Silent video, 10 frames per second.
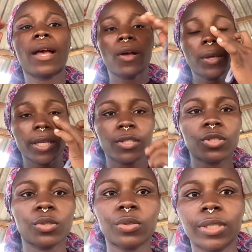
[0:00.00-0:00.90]
okay
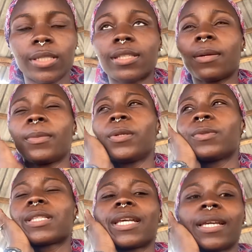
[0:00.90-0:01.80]
so the sermon
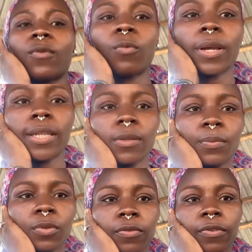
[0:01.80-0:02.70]
was like when the
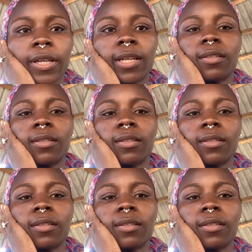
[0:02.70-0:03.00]
prophet